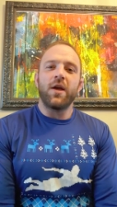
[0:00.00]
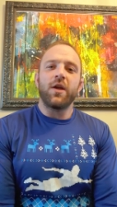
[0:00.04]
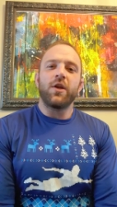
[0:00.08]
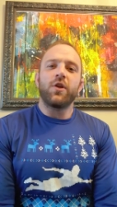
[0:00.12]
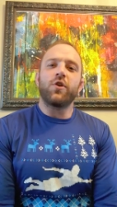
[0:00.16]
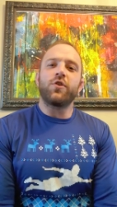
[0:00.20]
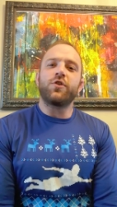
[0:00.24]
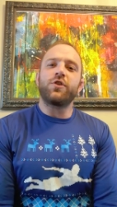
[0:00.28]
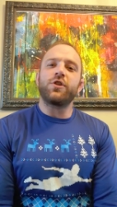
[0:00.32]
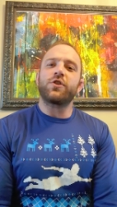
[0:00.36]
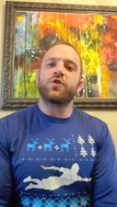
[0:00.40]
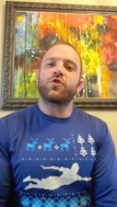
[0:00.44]

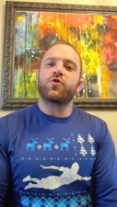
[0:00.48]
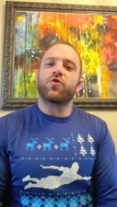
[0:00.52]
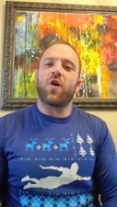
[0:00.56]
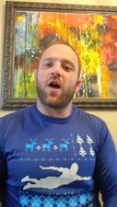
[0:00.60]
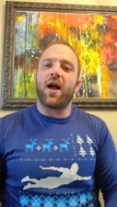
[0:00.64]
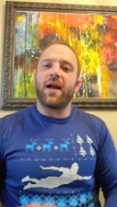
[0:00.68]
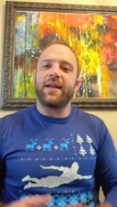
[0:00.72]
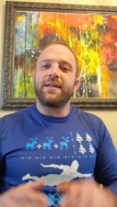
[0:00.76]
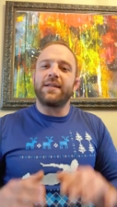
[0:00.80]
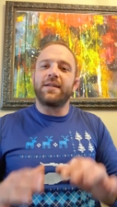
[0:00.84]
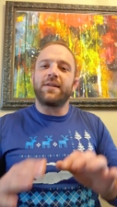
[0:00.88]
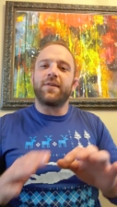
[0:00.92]
You're just
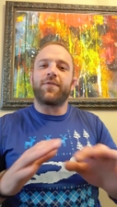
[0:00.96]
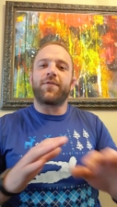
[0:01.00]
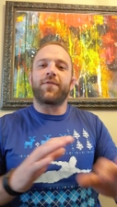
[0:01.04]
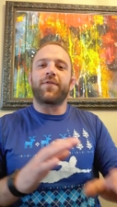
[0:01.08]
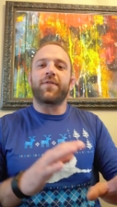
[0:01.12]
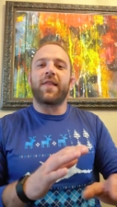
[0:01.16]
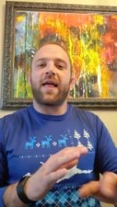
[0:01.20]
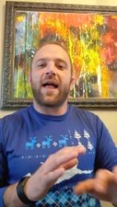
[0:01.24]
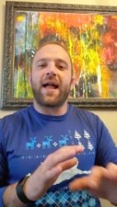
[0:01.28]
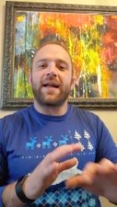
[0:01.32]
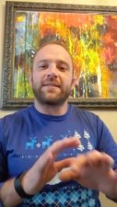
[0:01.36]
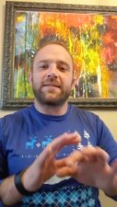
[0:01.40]
trying to
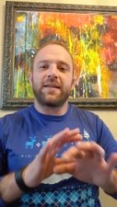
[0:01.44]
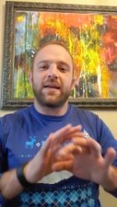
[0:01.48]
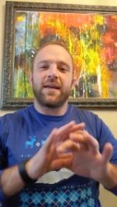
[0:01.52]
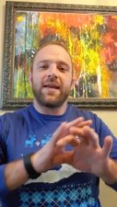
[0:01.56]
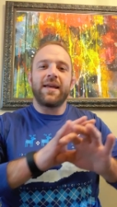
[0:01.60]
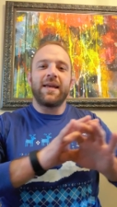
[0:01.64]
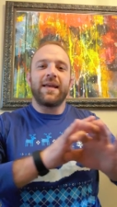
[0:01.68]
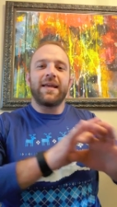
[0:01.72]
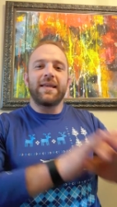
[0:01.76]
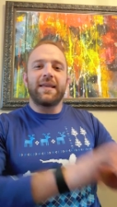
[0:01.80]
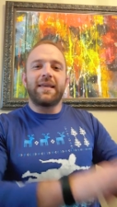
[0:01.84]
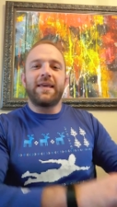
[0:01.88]
deflect,
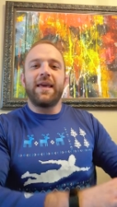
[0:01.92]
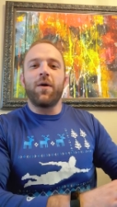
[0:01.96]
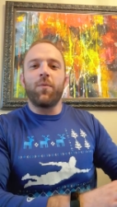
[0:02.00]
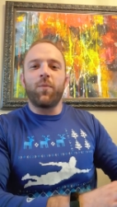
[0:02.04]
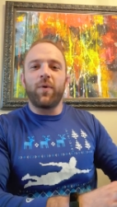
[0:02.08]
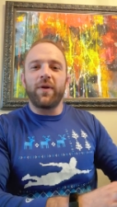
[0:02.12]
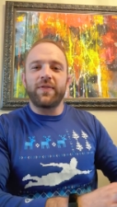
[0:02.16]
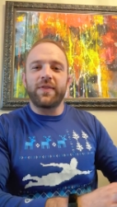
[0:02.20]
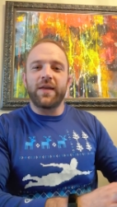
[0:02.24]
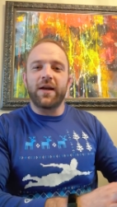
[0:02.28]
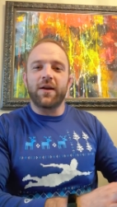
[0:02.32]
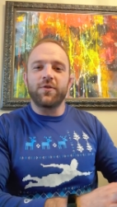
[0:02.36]
get
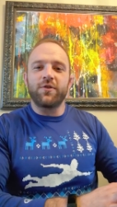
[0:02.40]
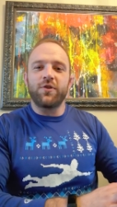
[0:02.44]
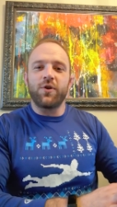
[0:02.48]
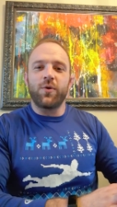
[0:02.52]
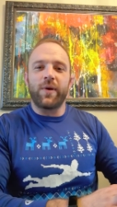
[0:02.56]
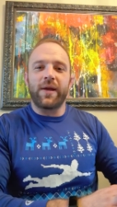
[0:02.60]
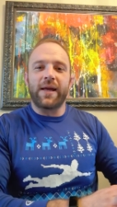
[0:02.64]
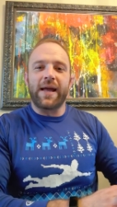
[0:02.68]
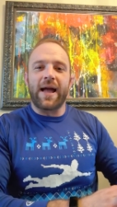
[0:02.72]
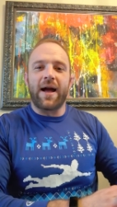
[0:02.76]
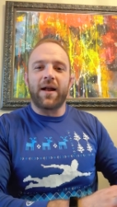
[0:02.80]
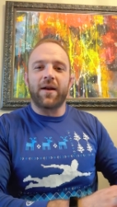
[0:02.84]
what they're
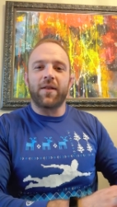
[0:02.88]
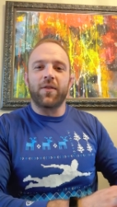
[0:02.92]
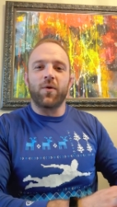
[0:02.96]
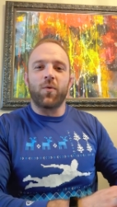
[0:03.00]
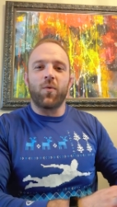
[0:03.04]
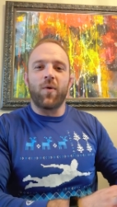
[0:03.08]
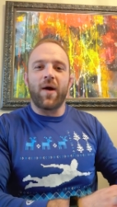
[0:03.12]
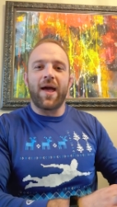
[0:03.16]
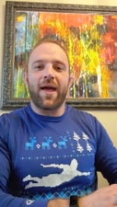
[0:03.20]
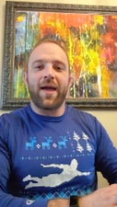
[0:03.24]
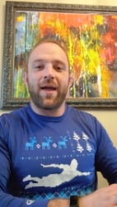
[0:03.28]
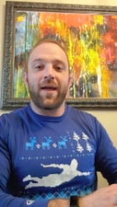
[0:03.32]
doing out of the
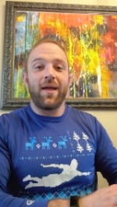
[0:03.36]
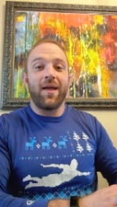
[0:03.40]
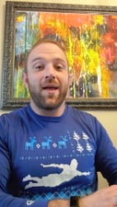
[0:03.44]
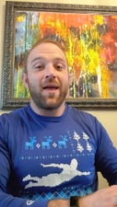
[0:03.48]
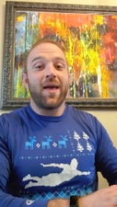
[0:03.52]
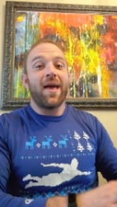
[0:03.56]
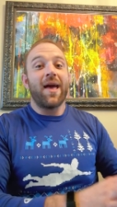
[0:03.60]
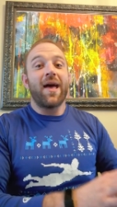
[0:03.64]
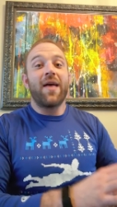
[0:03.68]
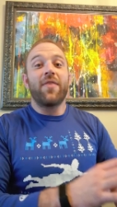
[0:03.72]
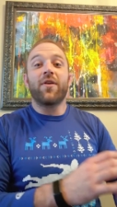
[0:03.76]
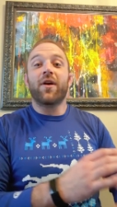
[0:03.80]
way,
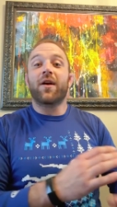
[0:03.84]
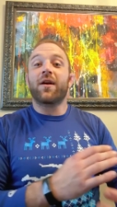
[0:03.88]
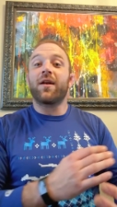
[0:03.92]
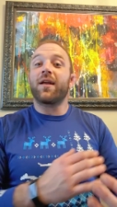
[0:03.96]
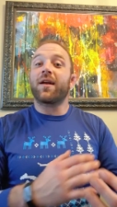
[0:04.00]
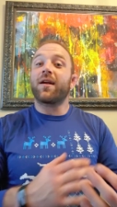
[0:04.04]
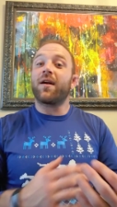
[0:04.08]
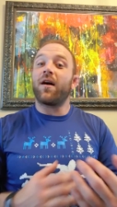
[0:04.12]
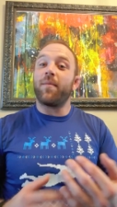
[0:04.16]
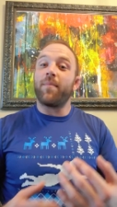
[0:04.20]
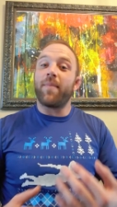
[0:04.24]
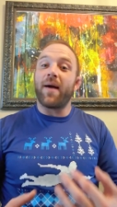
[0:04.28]
and they're going
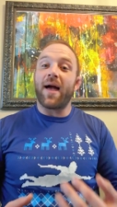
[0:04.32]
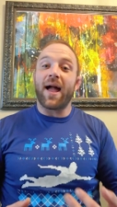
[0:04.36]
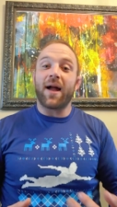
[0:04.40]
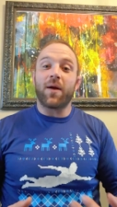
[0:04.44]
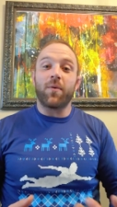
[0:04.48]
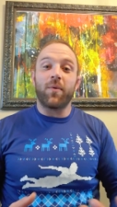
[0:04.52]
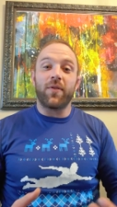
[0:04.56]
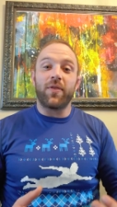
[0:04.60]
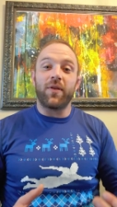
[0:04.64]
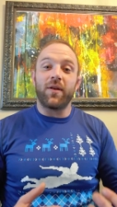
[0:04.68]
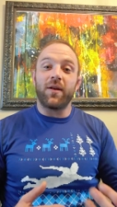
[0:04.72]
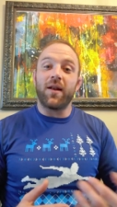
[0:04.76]
to come
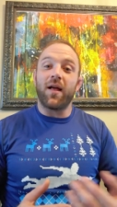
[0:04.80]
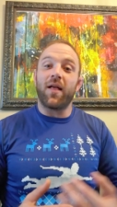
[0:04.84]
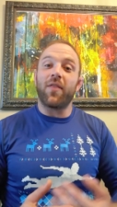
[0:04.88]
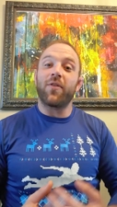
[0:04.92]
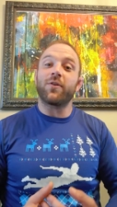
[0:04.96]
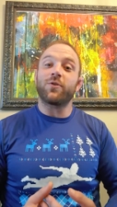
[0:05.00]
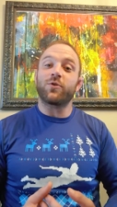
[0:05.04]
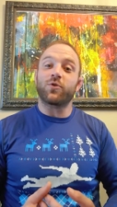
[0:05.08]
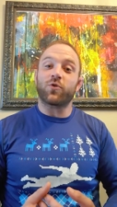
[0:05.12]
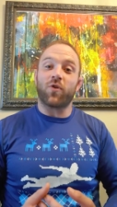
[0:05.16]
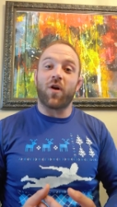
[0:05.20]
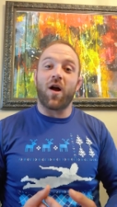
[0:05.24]
back with
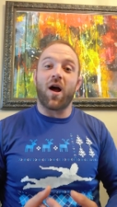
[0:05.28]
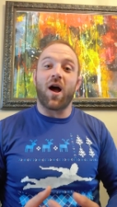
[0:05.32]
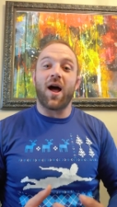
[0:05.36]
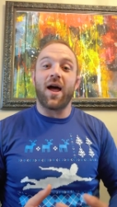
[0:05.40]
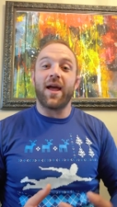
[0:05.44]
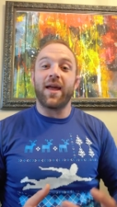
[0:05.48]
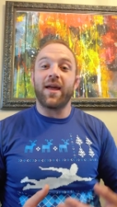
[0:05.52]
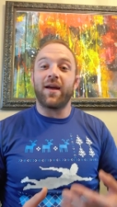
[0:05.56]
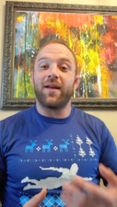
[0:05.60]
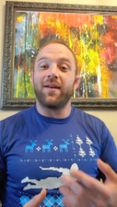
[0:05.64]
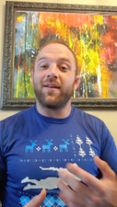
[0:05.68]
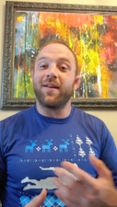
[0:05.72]
another
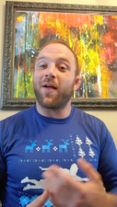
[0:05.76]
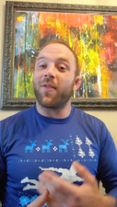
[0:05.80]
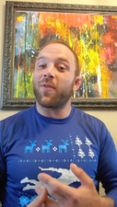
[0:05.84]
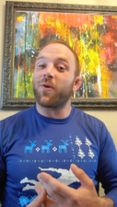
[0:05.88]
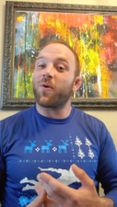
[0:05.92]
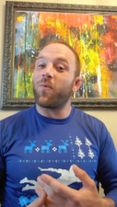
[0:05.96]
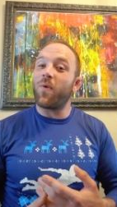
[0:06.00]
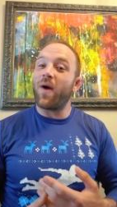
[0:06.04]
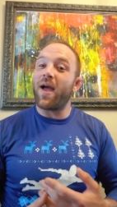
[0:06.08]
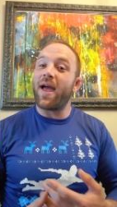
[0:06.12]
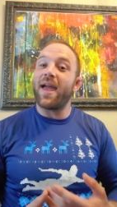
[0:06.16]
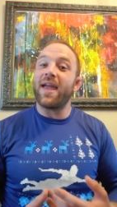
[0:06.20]
try,
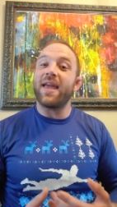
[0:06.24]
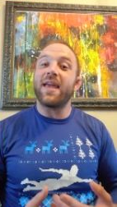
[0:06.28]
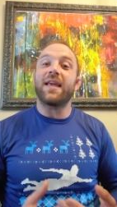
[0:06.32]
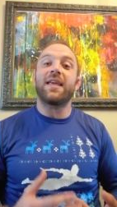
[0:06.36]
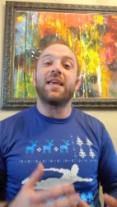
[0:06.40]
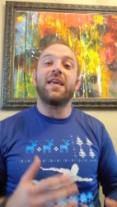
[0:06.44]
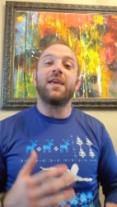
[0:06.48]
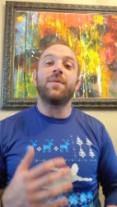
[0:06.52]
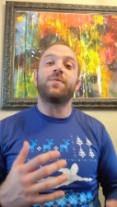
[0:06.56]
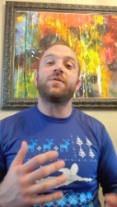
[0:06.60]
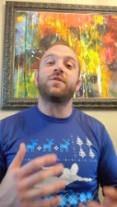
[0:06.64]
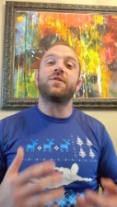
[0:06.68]
another way. It
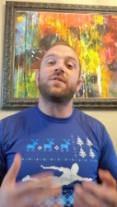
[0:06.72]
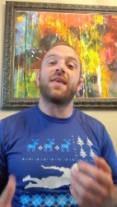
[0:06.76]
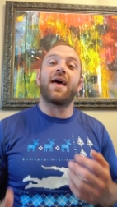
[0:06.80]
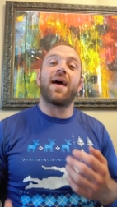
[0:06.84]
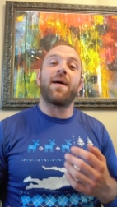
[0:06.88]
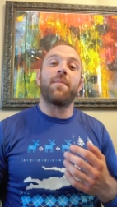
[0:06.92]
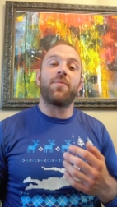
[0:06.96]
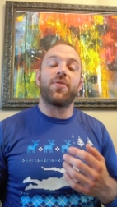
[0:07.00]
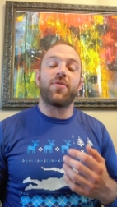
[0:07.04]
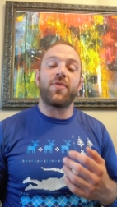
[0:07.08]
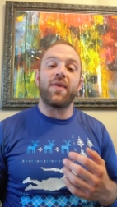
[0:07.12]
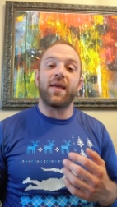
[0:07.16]
keeps
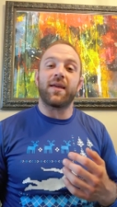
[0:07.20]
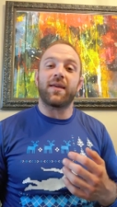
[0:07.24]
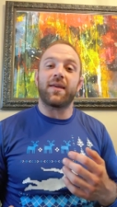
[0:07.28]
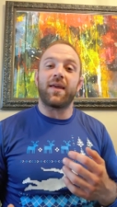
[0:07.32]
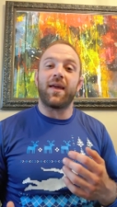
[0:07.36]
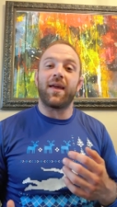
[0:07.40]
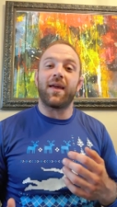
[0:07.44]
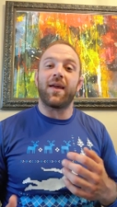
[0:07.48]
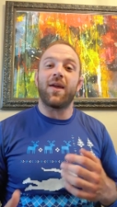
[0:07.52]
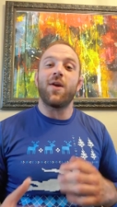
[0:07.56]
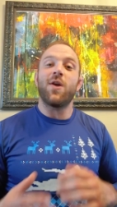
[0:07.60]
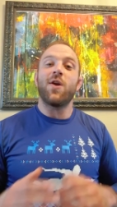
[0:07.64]
them
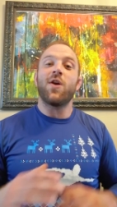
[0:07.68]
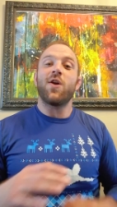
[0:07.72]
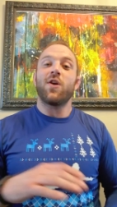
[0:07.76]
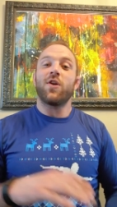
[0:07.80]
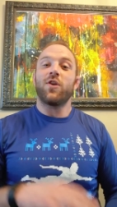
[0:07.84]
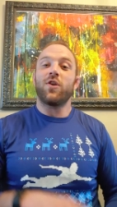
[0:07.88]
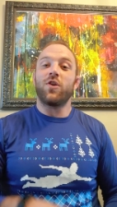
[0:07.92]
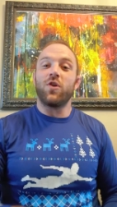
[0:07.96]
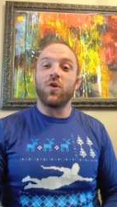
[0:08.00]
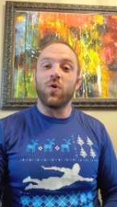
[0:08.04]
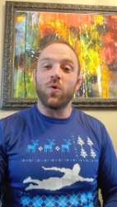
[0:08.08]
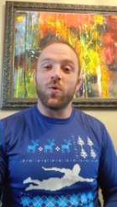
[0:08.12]
thinking,
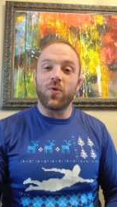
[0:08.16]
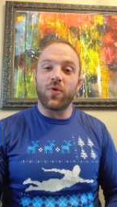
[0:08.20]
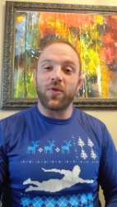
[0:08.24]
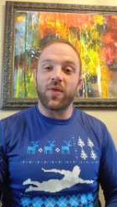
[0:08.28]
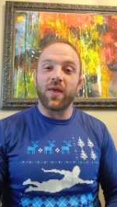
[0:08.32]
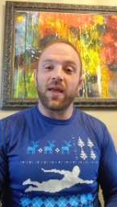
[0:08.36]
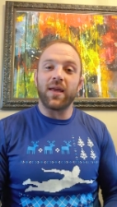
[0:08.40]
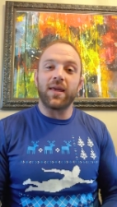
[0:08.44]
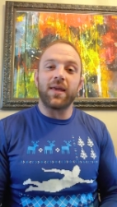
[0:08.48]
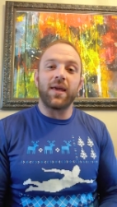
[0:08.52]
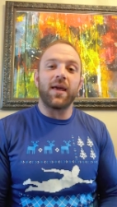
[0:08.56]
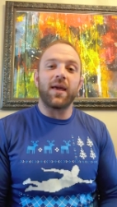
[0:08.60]
you
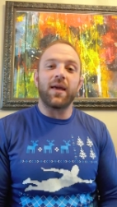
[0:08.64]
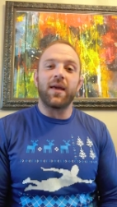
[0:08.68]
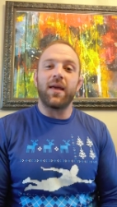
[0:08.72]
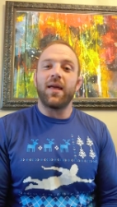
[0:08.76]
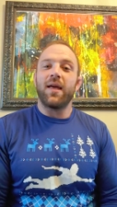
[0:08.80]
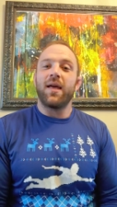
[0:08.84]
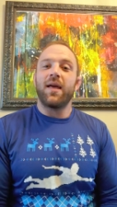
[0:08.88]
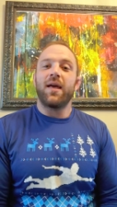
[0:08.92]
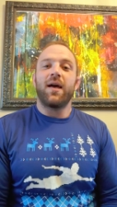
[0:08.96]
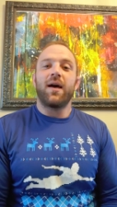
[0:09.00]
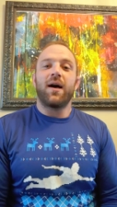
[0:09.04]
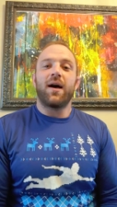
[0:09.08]
thinking.
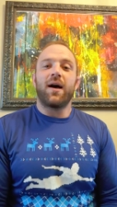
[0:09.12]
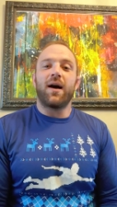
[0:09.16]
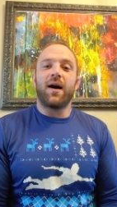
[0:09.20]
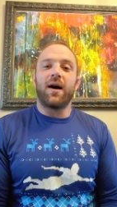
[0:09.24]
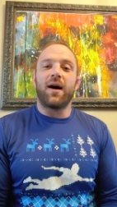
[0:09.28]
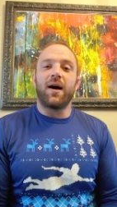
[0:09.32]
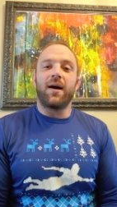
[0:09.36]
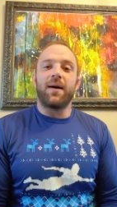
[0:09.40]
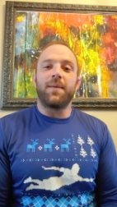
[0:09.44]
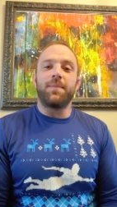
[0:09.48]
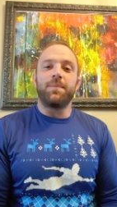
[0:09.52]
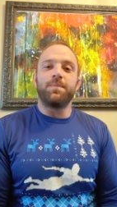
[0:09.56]

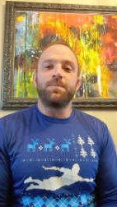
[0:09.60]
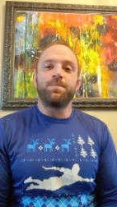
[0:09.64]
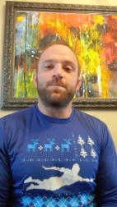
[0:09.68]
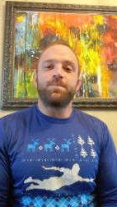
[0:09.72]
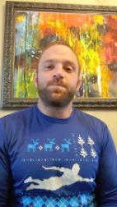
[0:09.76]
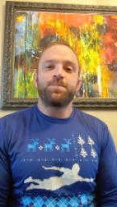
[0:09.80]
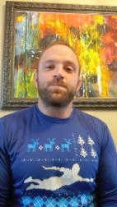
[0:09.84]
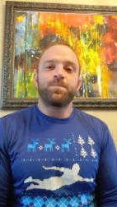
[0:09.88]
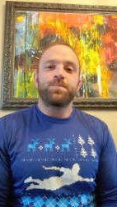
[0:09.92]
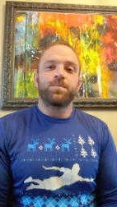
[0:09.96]
I